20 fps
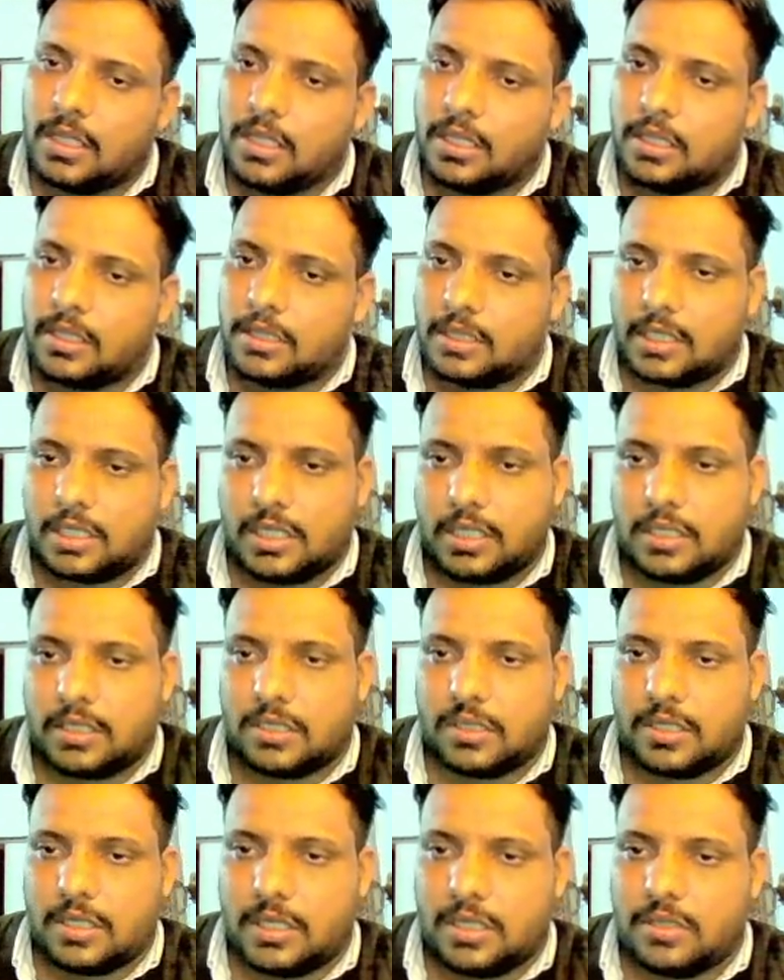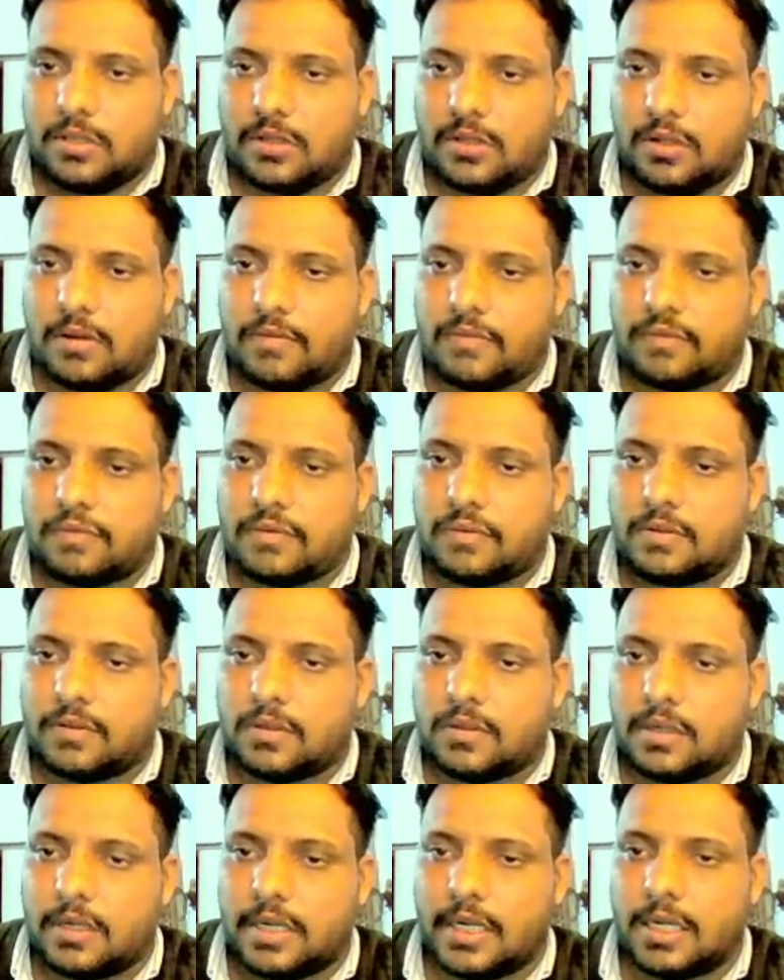there is change of
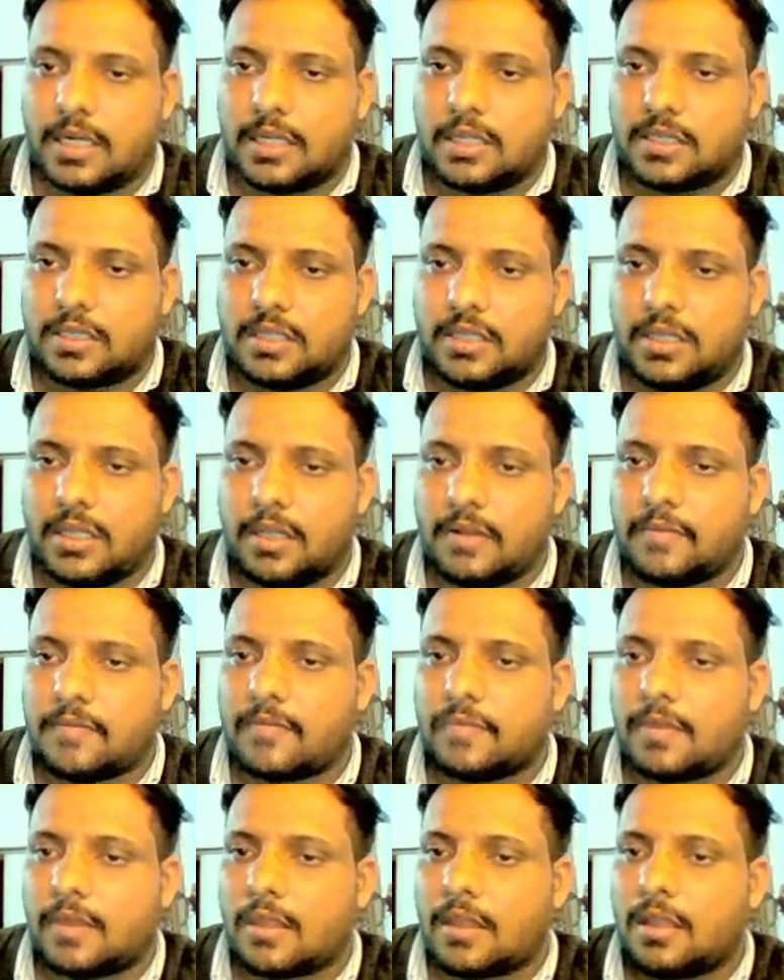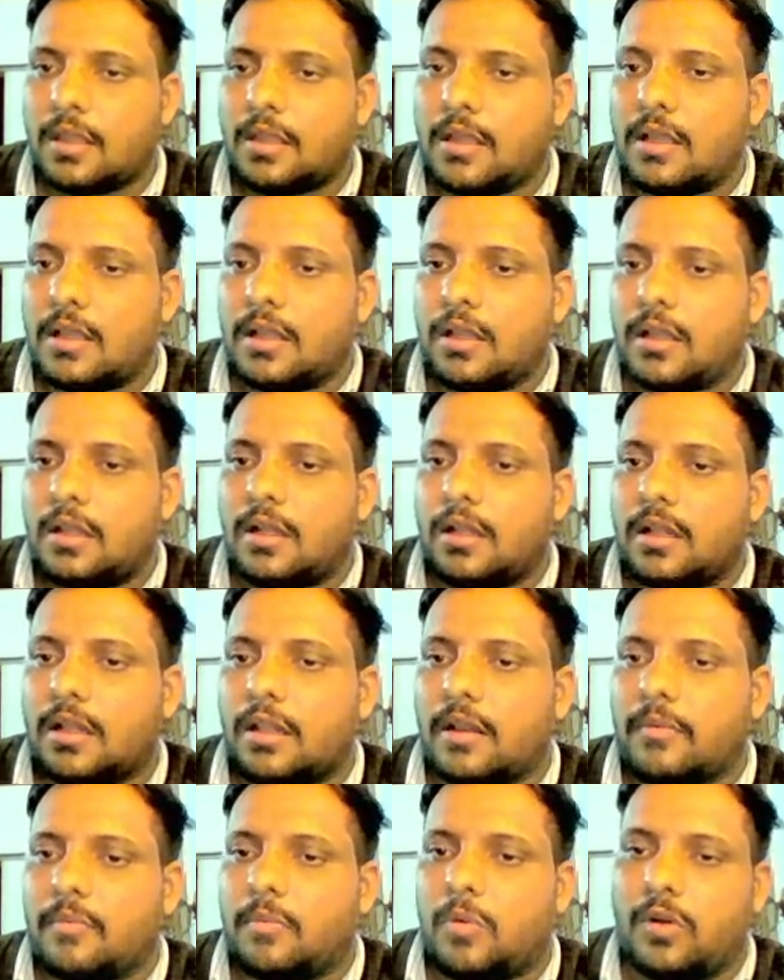delta Cn
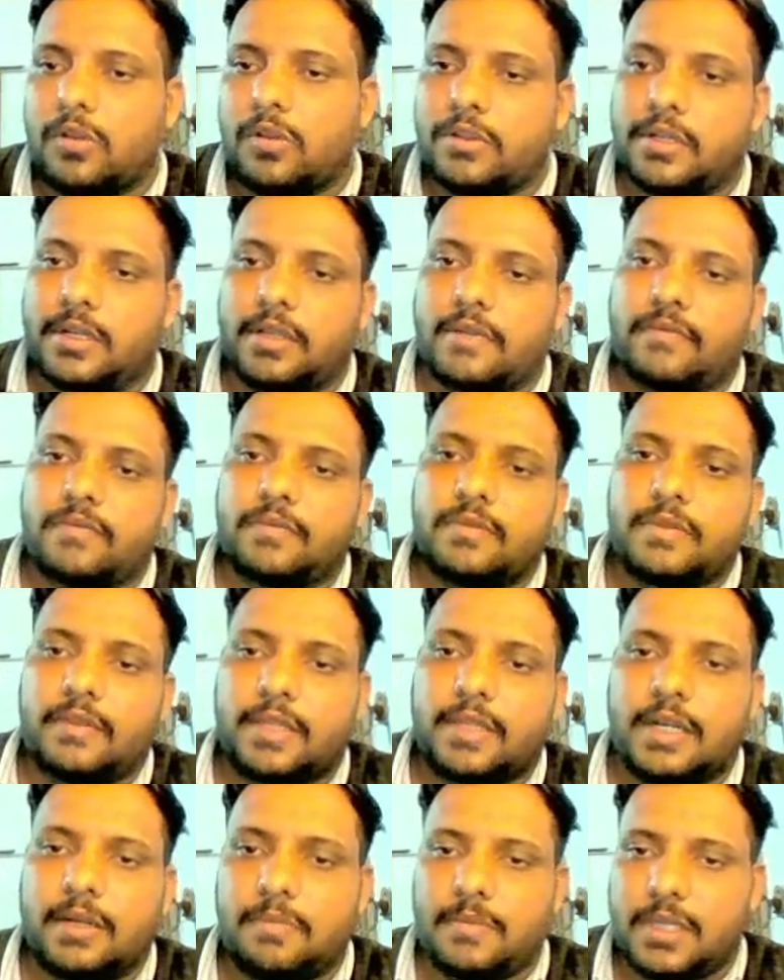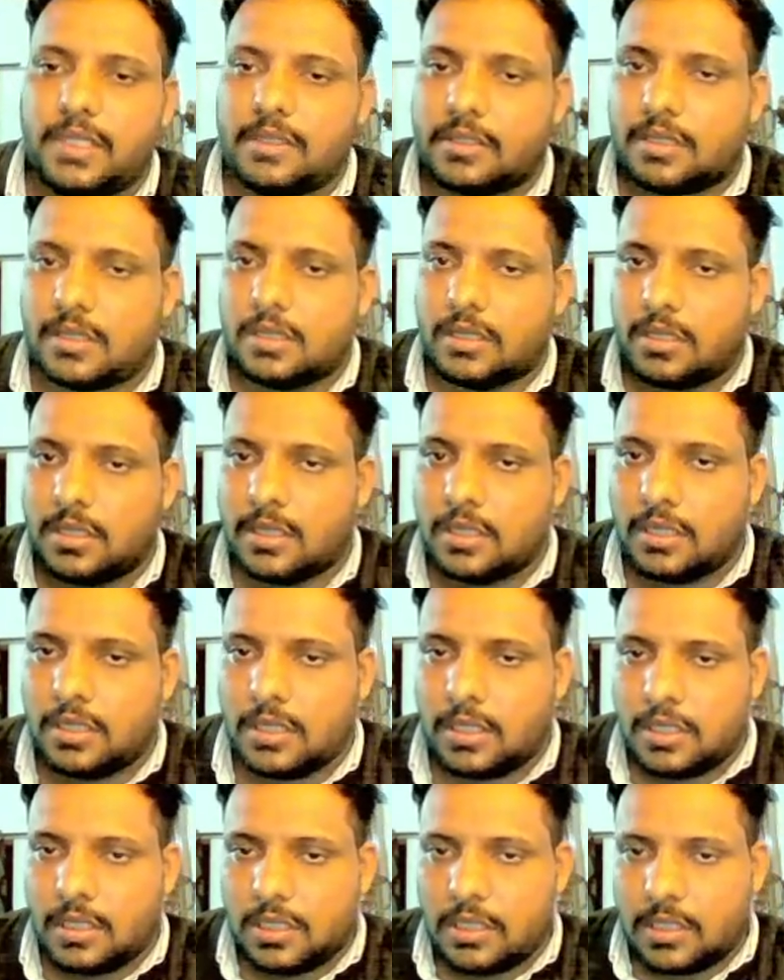positive. That means
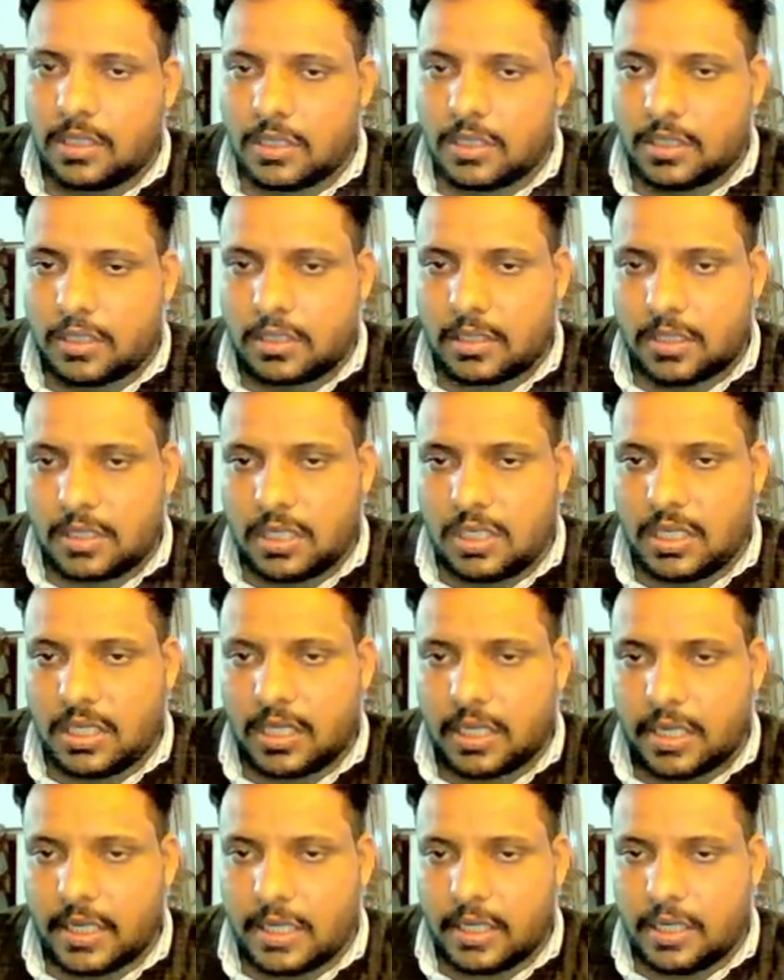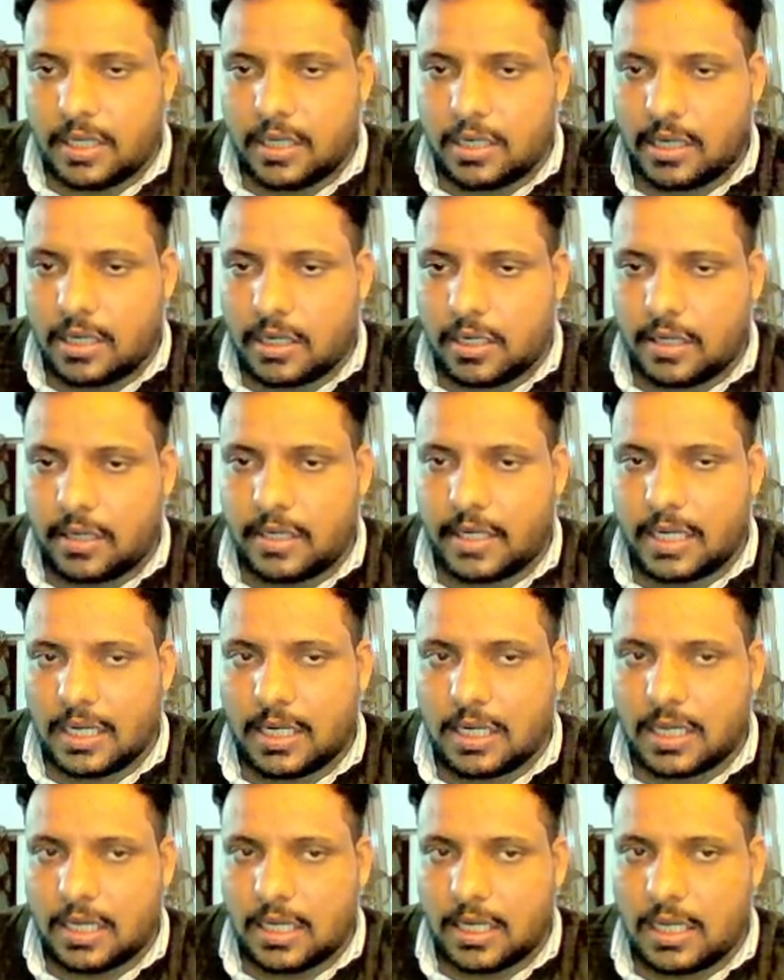Cn
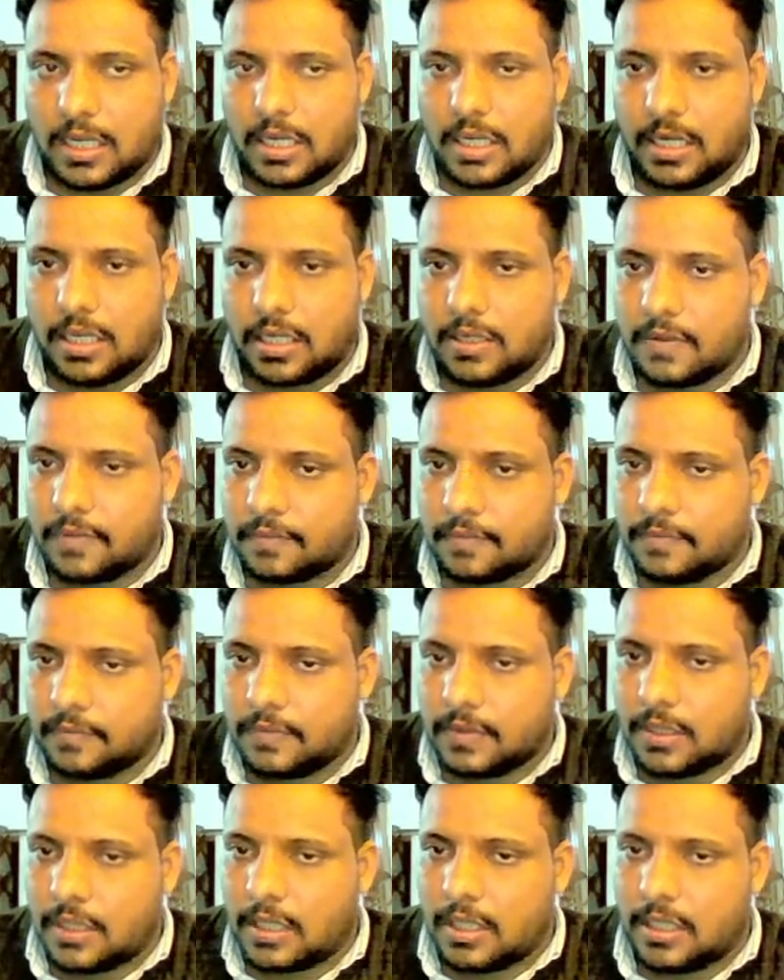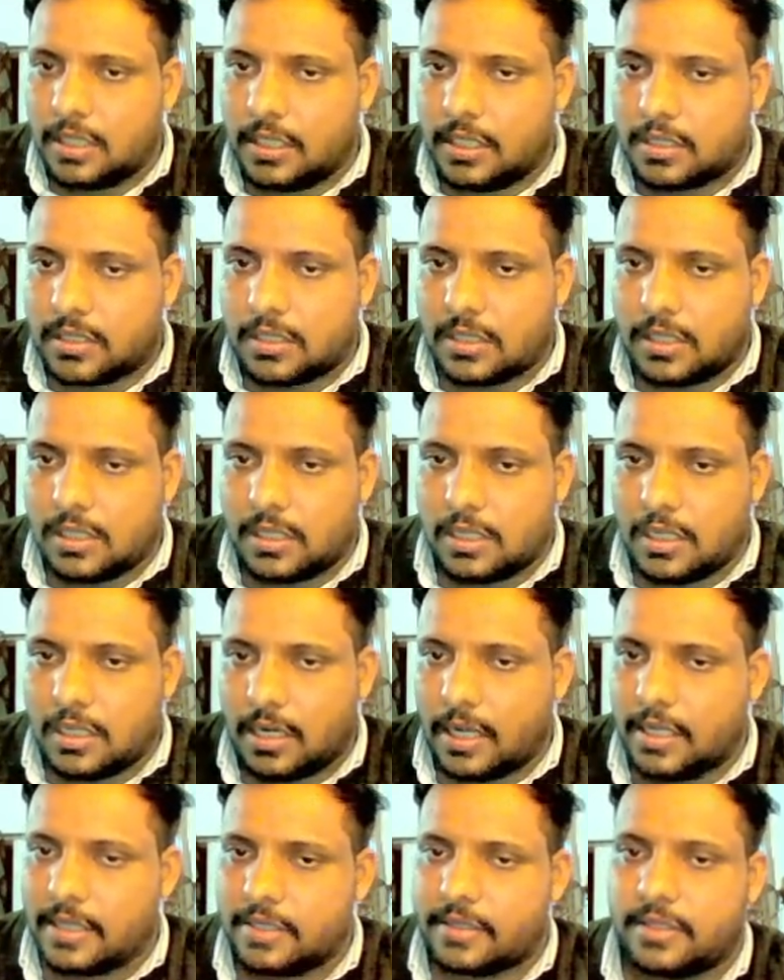delta R is
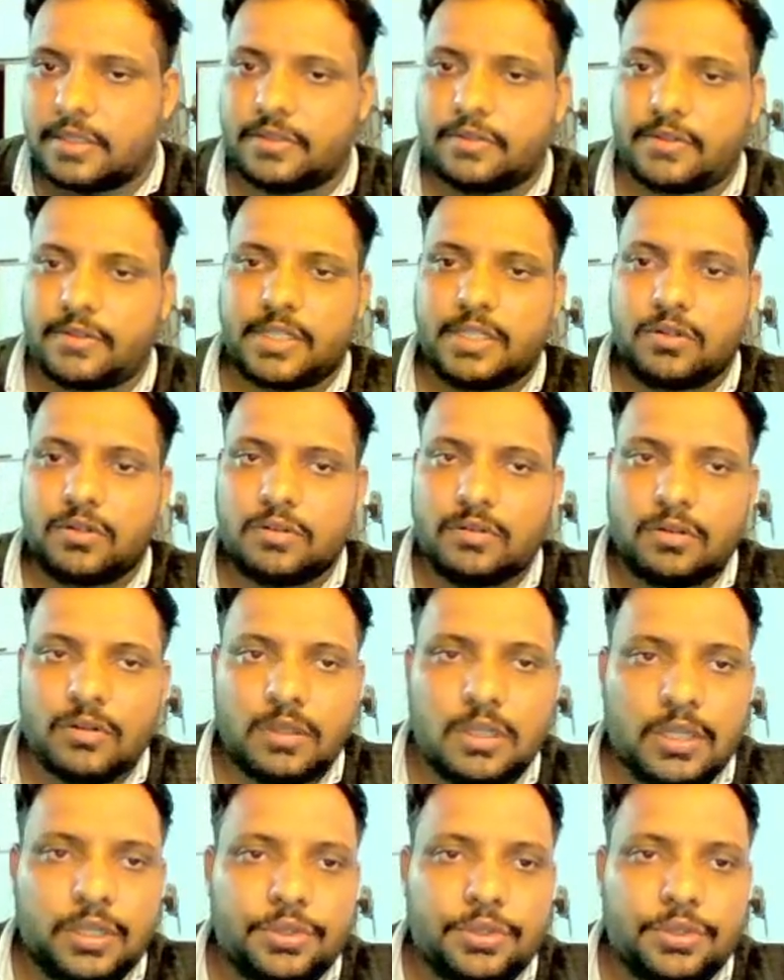less than 0.